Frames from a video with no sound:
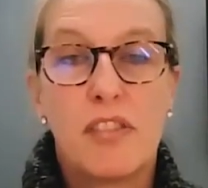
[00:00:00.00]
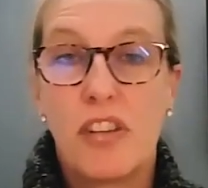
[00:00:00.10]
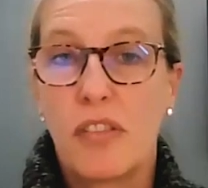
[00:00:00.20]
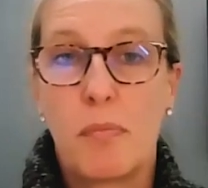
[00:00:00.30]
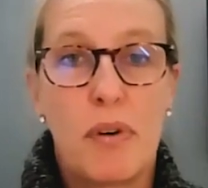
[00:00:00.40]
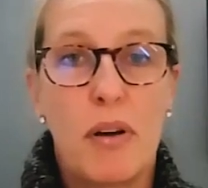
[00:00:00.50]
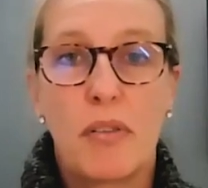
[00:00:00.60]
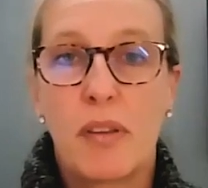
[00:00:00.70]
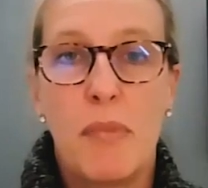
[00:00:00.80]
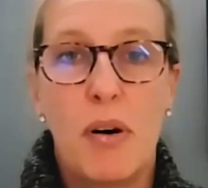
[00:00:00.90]
just
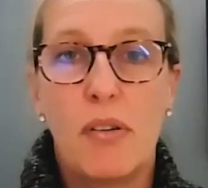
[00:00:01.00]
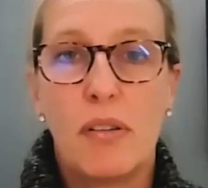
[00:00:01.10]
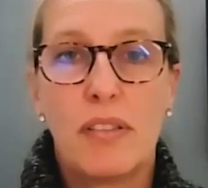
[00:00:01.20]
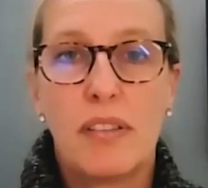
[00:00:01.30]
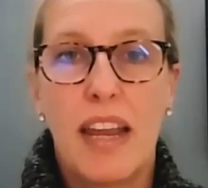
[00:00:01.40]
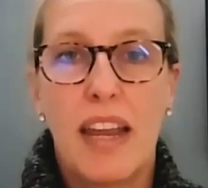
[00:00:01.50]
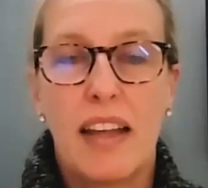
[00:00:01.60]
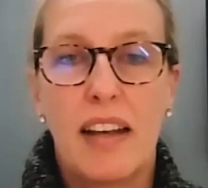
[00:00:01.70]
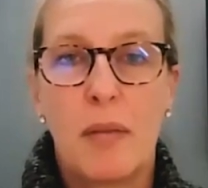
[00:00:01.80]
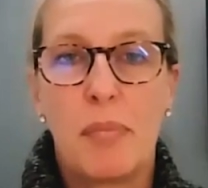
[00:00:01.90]
broke the mold
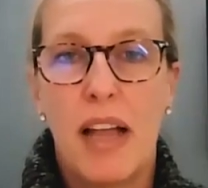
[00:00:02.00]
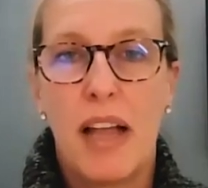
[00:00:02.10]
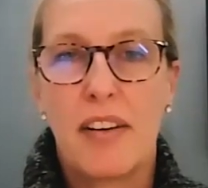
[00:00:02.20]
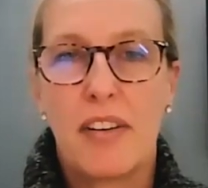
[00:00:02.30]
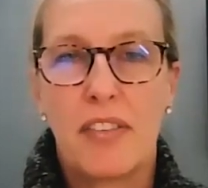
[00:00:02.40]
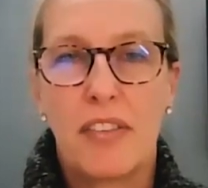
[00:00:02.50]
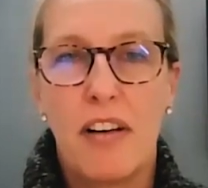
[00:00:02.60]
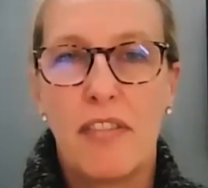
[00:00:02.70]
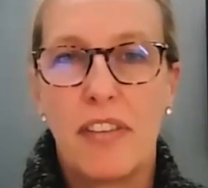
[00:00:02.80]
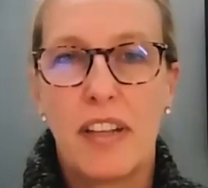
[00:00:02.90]
and applied
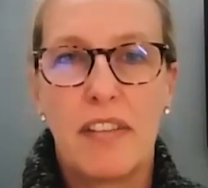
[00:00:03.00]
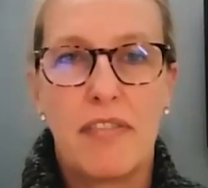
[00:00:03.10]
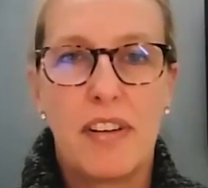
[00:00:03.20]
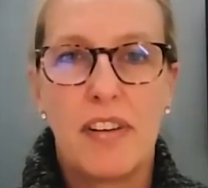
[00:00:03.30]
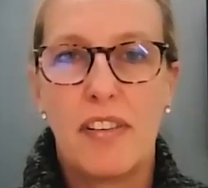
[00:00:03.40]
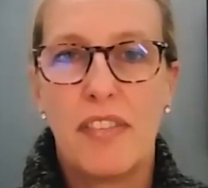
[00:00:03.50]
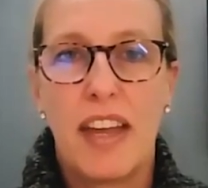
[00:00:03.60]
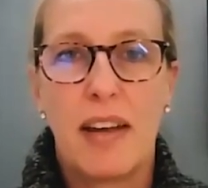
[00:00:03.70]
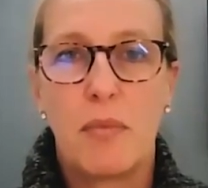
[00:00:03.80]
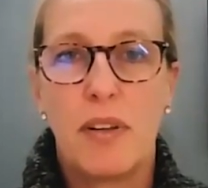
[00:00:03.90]
herself in a
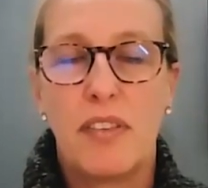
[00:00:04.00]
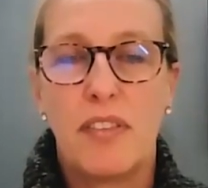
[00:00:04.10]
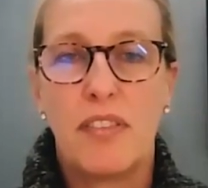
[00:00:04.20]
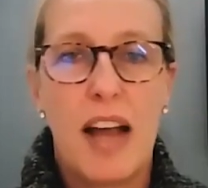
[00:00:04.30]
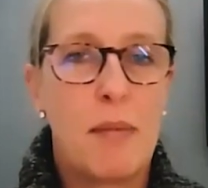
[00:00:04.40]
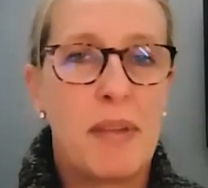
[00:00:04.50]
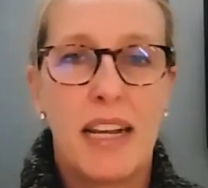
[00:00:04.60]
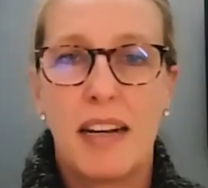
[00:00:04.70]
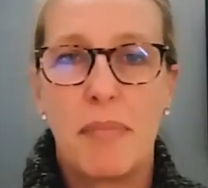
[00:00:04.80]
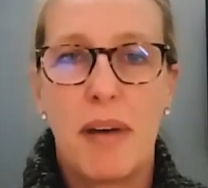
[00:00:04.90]
field that was
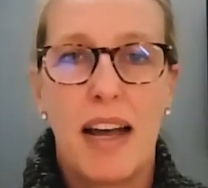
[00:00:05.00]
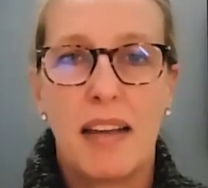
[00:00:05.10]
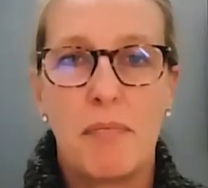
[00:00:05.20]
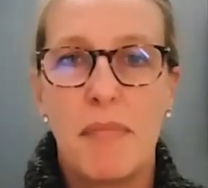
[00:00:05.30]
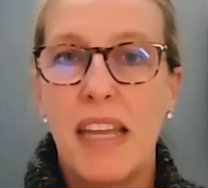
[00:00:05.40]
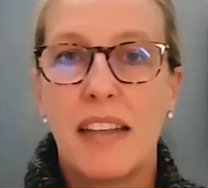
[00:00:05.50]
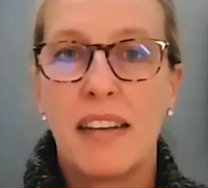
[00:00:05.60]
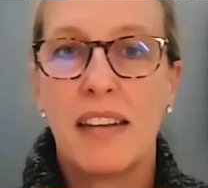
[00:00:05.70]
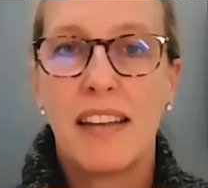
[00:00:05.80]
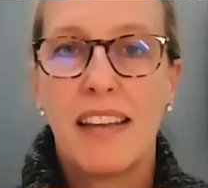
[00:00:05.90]
dominated by
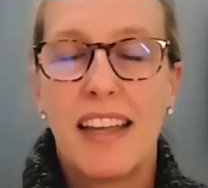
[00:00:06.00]
men